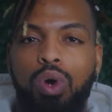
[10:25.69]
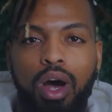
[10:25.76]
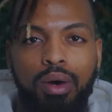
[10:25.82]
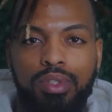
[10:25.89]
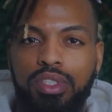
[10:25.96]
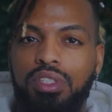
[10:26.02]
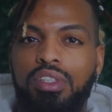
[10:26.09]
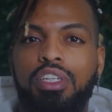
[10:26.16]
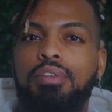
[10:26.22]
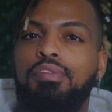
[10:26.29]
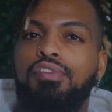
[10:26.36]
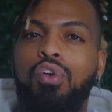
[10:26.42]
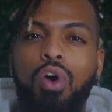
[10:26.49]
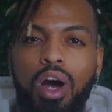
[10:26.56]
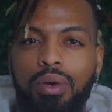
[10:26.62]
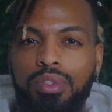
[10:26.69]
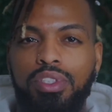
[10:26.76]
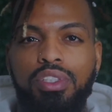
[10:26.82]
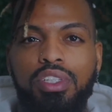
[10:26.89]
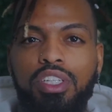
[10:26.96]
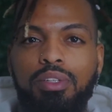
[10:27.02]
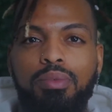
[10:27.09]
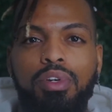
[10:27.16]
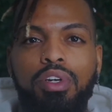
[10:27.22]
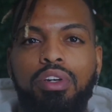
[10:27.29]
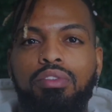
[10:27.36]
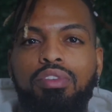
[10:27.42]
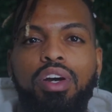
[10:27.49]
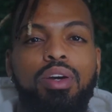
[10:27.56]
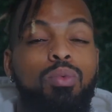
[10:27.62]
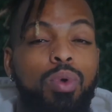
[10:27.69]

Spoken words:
hours of sleep, 4 hours of sleep, right?